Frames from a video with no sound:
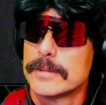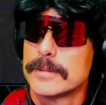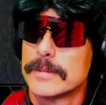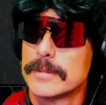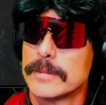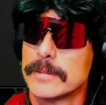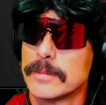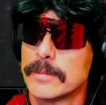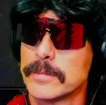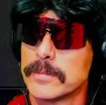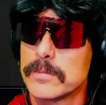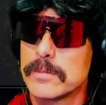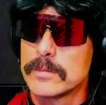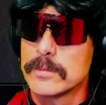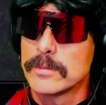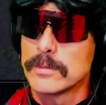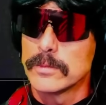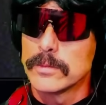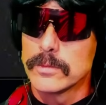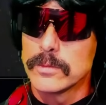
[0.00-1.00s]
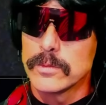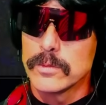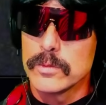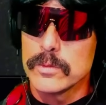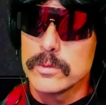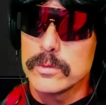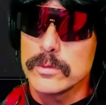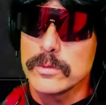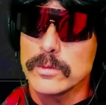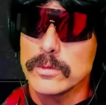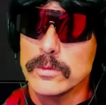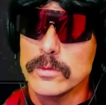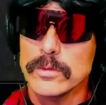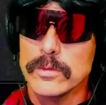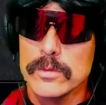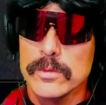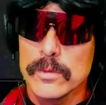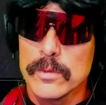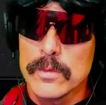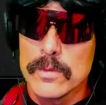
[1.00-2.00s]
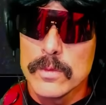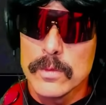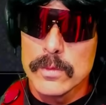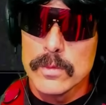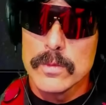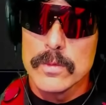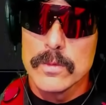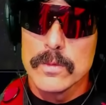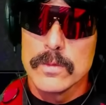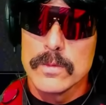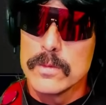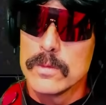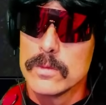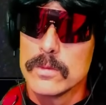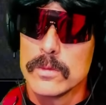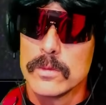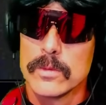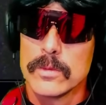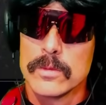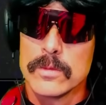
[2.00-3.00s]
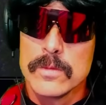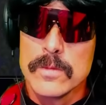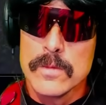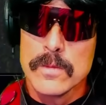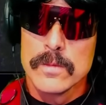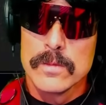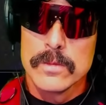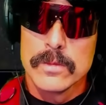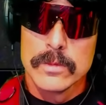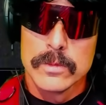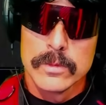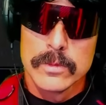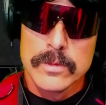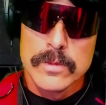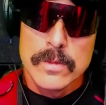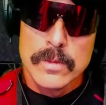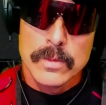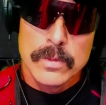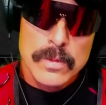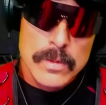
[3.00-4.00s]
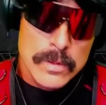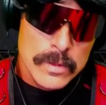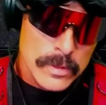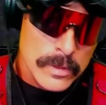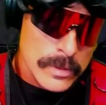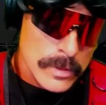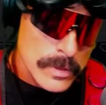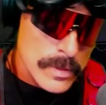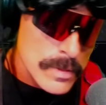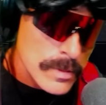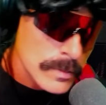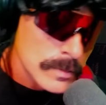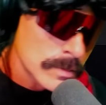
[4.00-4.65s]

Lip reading: Nothing is said.